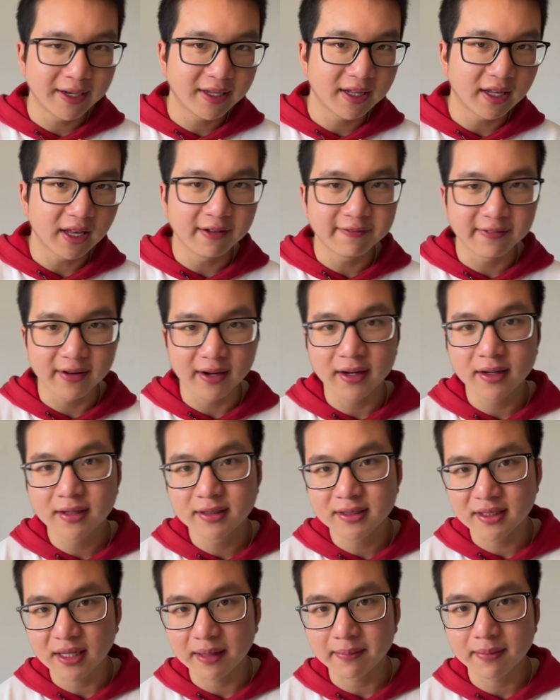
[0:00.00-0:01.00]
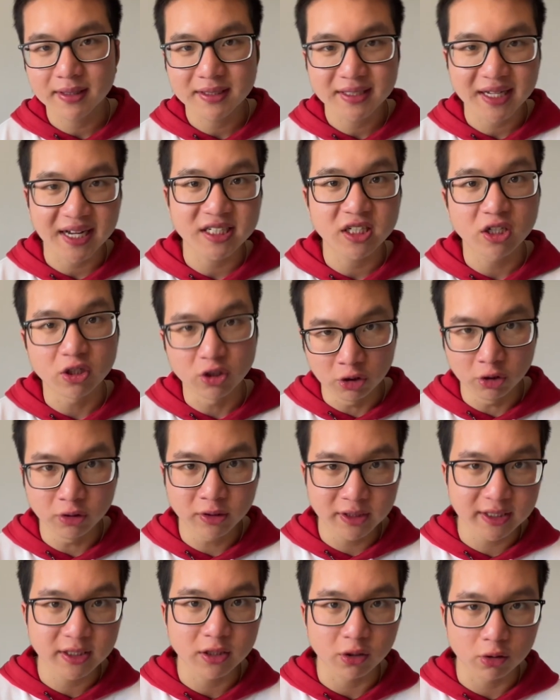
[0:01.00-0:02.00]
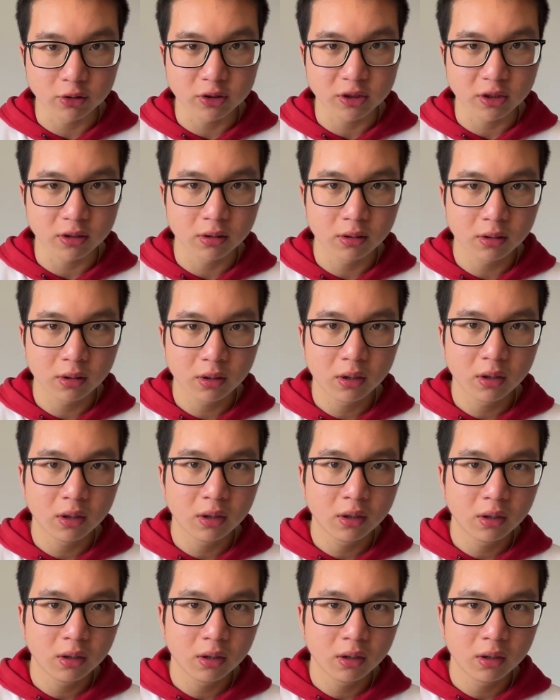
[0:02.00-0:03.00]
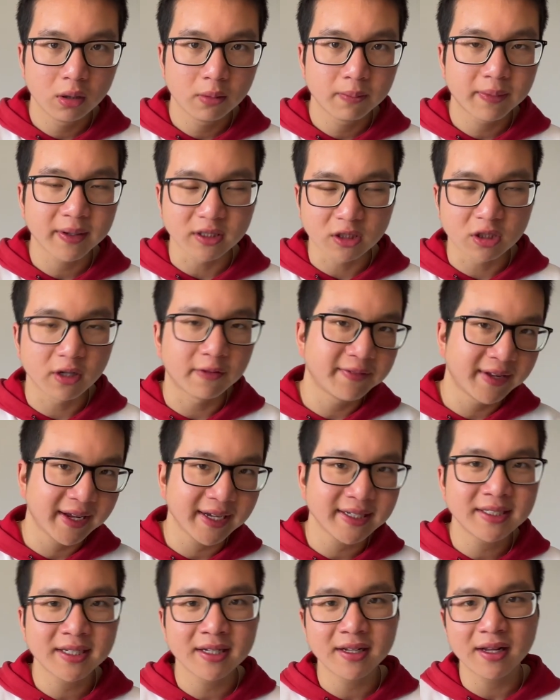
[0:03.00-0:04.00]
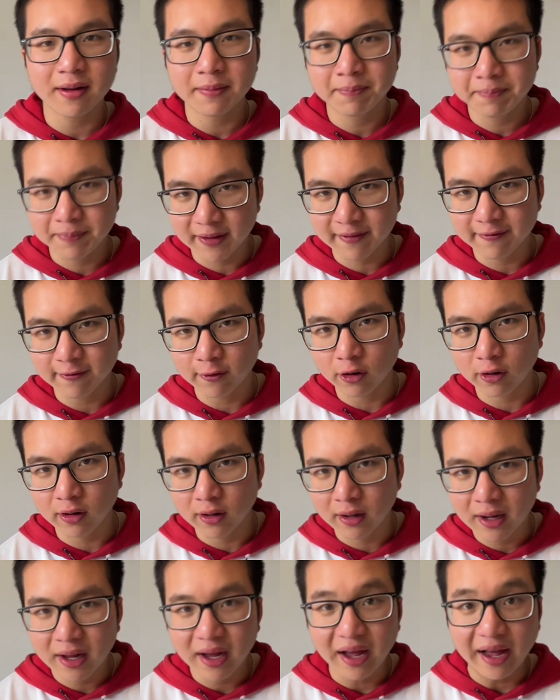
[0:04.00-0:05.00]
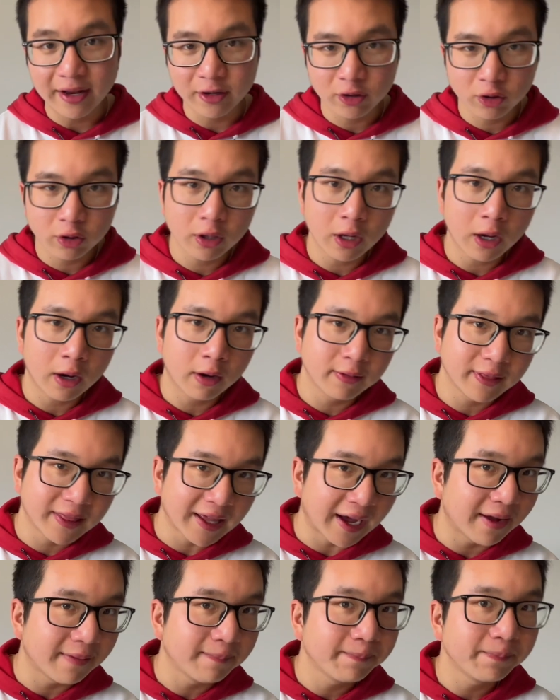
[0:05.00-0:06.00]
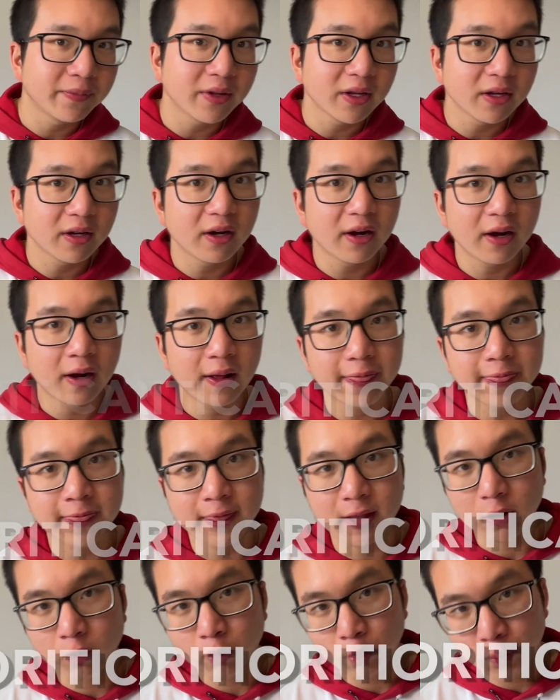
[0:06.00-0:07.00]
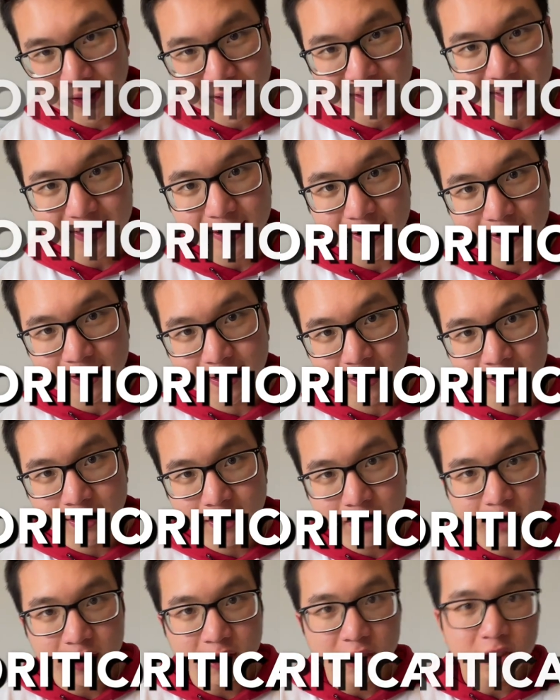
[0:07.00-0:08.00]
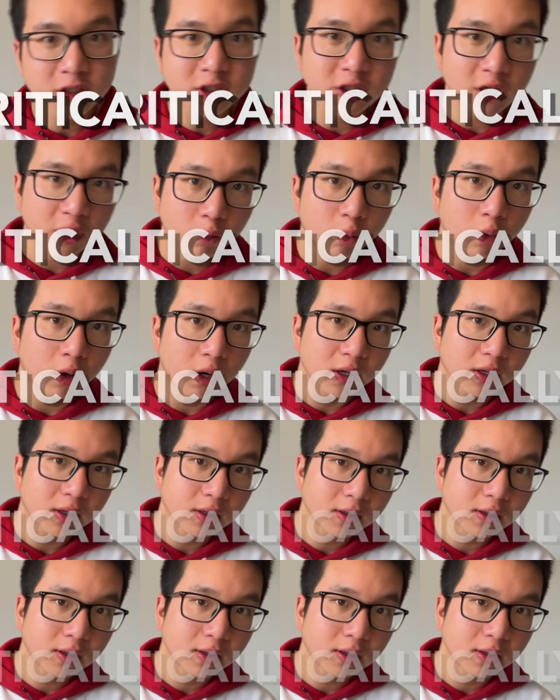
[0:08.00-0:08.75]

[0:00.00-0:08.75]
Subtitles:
deliver step / use the solution, because you've tested it before and you know that theoretically should work.